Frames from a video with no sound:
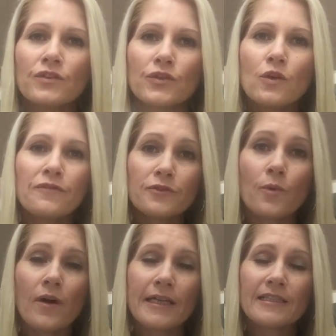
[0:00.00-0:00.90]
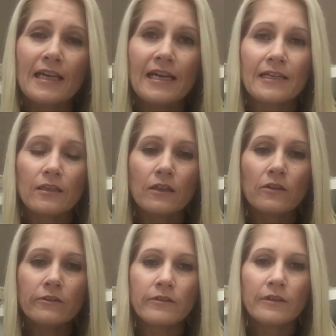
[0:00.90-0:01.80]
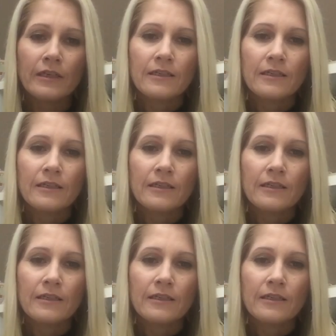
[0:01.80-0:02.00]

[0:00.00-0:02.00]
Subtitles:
soft white Ann cloth,